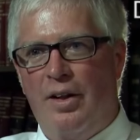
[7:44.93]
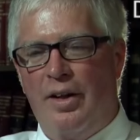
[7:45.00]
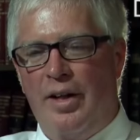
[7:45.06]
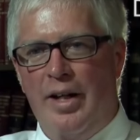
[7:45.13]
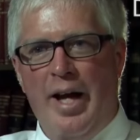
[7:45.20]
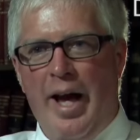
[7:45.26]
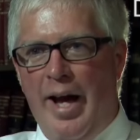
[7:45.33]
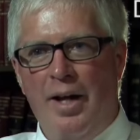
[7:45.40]

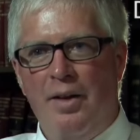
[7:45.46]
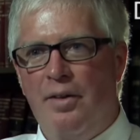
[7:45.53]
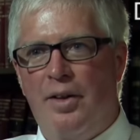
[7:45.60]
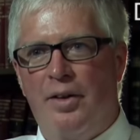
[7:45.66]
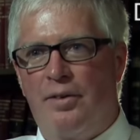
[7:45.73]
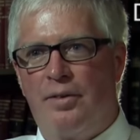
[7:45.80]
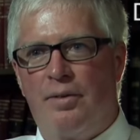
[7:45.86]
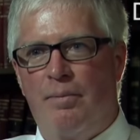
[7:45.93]
he had
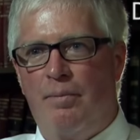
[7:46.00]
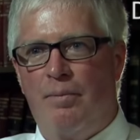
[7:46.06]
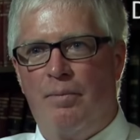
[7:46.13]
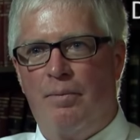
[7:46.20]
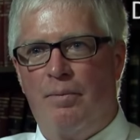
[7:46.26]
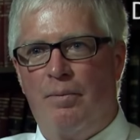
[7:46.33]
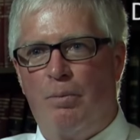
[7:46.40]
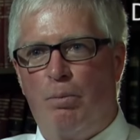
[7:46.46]
this
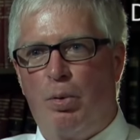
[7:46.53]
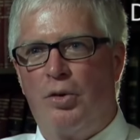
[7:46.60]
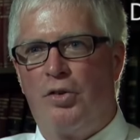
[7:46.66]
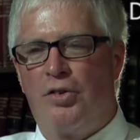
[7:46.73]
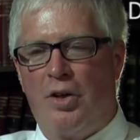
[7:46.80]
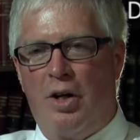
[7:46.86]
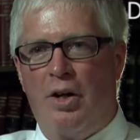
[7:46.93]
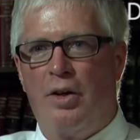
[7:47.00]

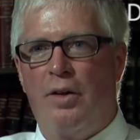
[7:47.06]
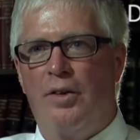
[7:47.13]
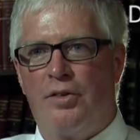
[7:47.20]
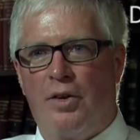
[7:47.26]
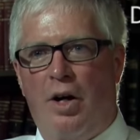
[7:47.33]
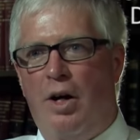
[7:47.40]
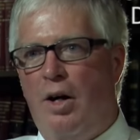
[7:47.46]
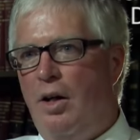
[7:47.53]
persona,
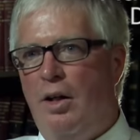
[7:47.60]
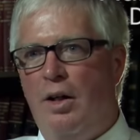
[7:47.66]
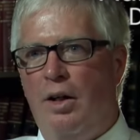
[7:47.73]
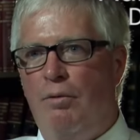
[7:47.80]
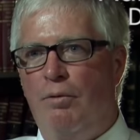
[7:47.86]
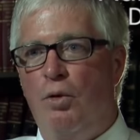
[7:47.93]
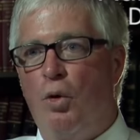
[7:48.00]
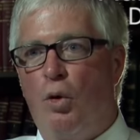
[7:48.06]
this aura
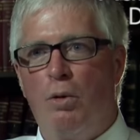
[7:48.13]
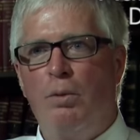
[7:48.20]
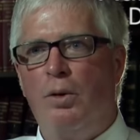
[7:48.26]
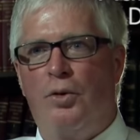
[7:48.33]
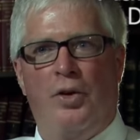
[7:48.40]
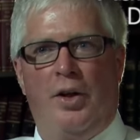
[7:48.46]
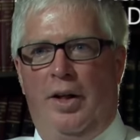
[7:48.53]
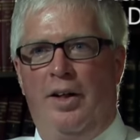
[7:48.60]
of
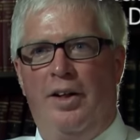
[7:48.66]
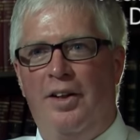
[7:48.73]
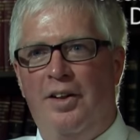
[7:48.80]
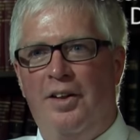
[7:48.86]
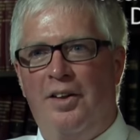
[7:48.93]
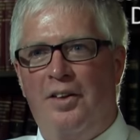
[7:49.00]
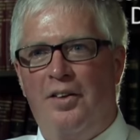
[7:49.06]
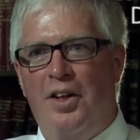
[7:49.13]
normality
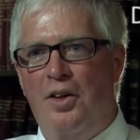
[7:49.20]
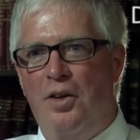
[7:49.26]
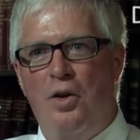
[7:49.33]
that